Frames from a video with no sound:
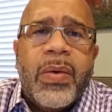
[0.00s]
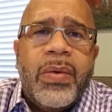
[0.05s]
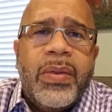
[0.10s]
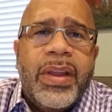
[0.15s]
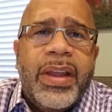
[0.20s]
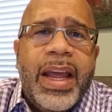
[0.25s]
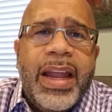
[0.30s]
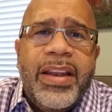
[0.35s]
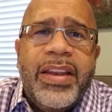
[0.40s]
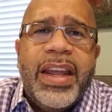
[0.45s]

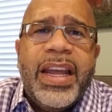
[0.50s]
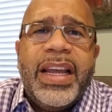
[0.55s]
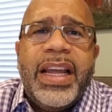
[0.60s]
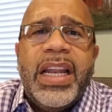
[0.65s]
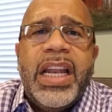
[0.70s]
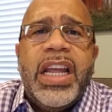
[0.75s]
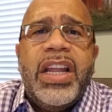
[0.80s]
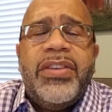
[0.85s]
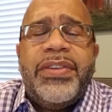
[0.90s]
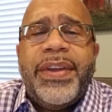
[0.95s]
and digging
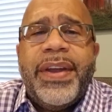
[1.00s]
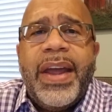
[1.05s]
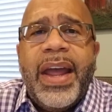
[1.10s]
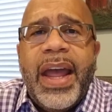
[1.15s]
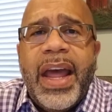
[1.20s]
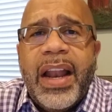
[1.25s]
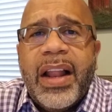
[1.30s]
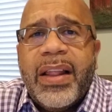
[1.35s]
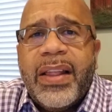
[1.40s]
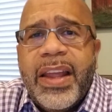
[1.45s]
into
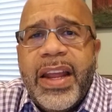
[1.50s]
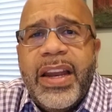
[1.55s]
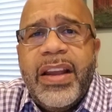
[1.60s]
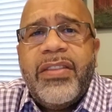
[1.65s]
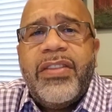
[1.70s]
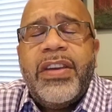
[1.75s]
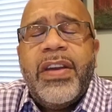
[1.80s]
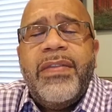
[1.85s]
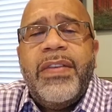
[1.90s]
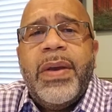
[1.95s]

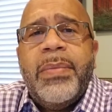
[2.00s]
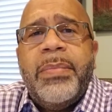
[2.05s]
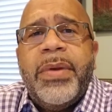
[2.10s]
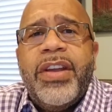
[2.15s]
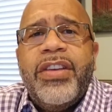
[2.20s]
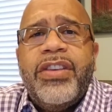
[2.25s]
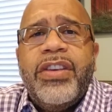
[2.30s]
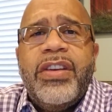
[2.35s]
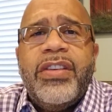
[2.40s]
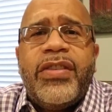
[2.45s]
analytics of your
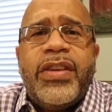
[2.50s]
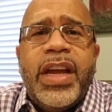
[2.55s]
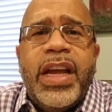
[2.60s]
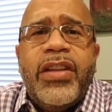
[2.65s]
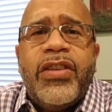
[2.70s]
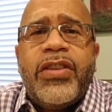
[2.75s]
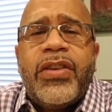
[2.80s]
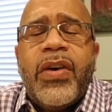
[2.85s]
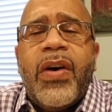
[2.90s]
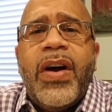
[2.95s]
business and
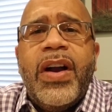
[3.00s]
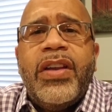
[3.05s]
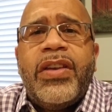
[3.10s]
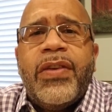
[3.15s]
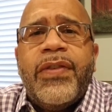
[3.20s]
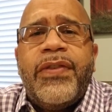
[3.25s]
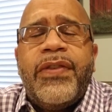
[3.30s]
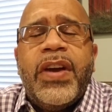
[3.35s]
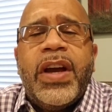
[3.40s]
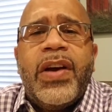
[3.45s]
starting to
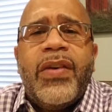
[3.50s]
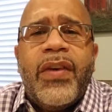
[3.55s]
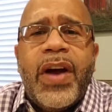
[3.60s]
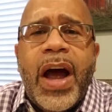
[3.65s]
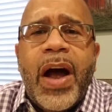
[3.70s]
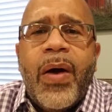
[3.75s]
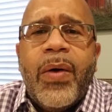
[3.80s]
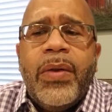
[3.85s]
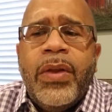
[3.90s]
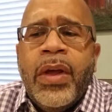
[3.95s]
figure
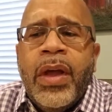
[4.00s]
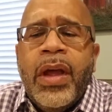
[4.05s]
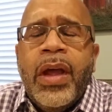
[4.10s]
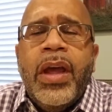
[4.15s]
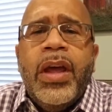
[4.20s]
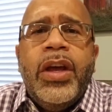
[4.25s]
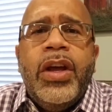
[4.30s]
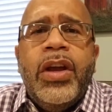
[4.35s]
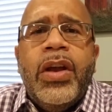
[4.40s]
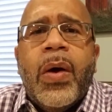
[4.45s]
out,
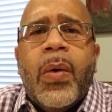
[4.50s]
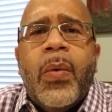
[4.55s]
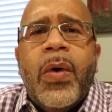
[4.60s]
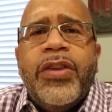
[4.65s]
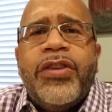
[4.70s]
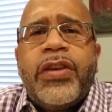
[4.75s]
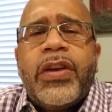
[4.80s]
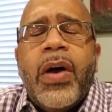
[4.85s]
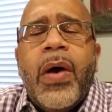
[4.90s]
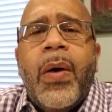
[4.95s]

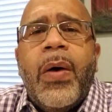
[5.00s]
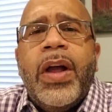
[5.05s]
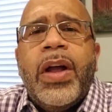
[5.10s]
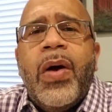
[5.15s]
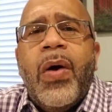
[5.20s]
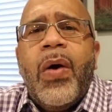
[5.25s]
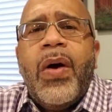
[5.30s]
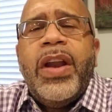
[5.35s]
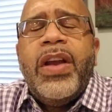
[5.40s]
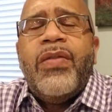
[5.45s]
what's going on in